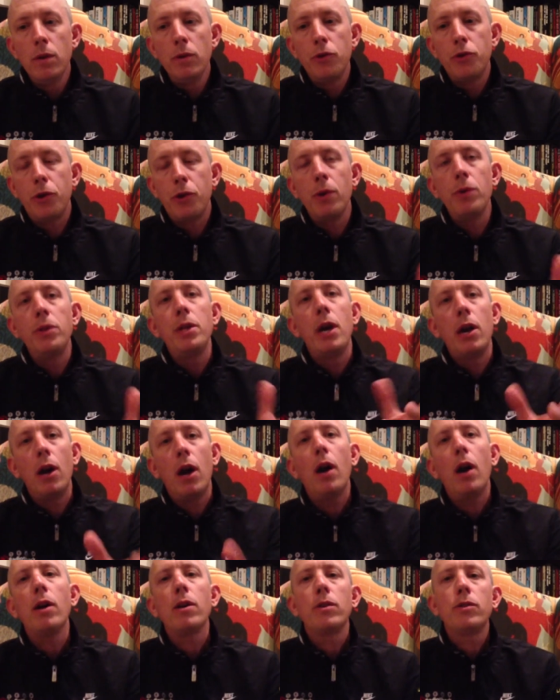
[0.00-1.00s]
turn their
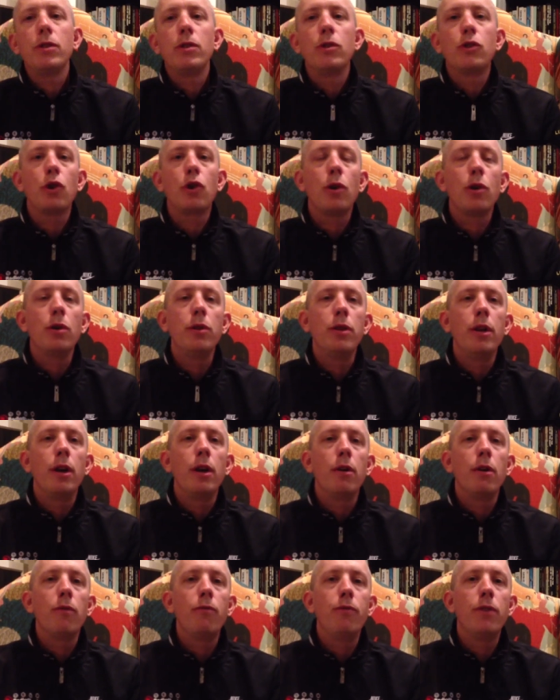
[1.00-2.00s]
hearts and turn
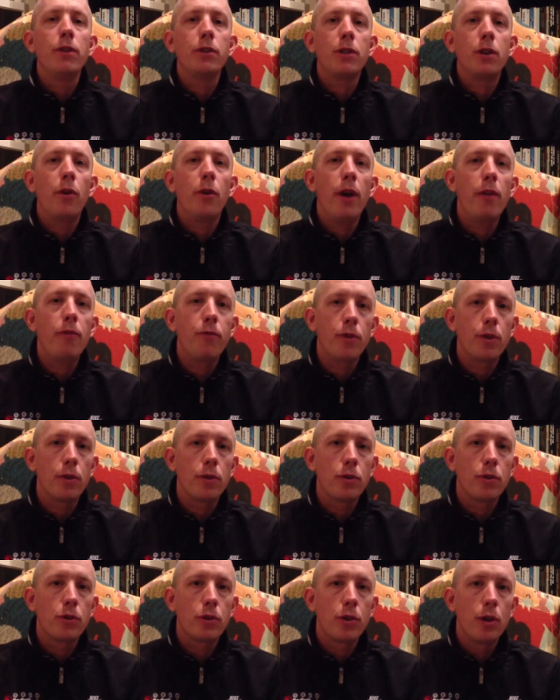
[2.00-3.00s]
their physical
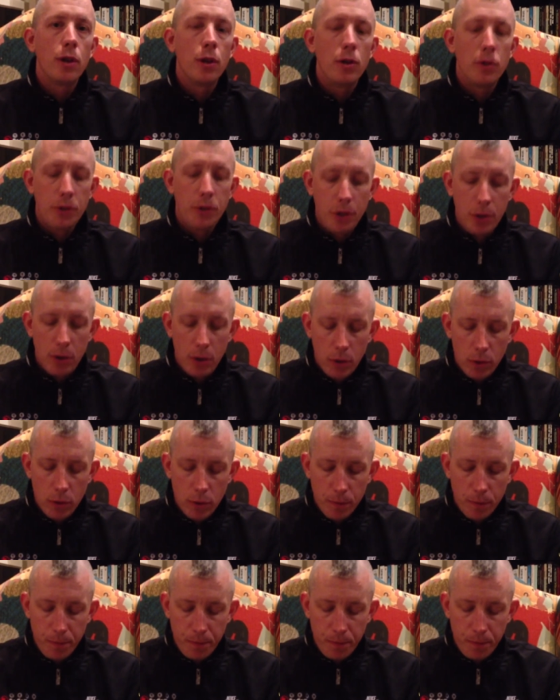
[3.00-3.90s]
efforts to